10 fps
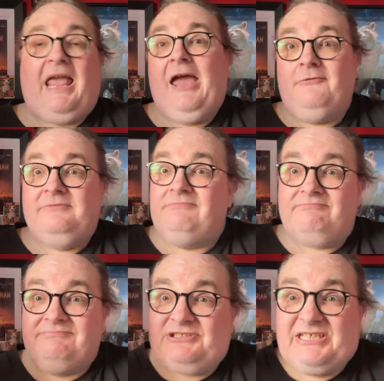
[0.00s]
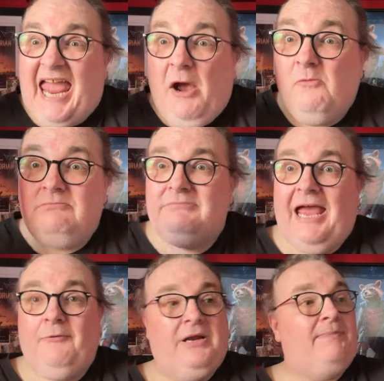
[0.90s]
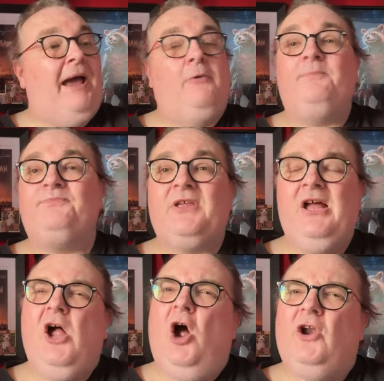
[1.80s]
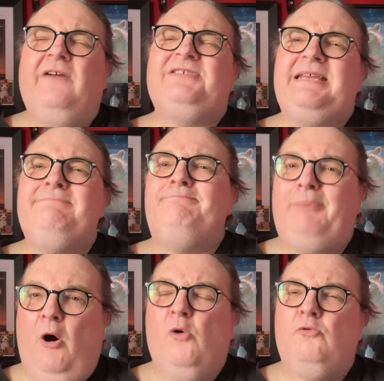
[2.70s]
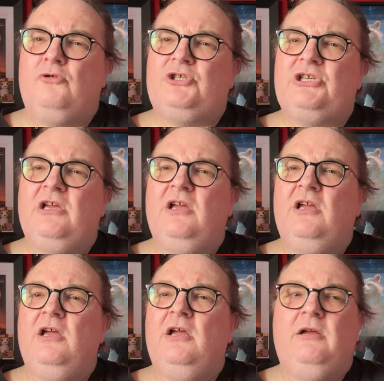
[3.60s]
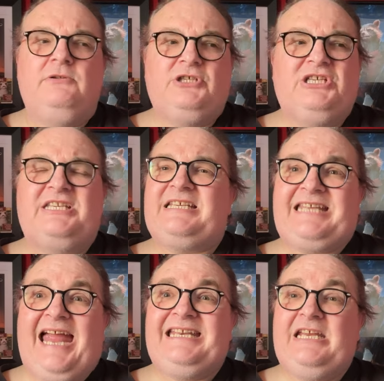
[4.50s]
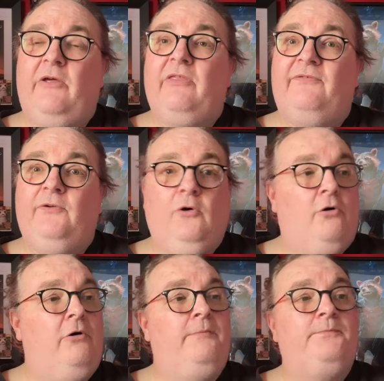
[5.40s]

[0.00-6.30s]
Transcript: out and about, and I've seen bottles just standing on the floor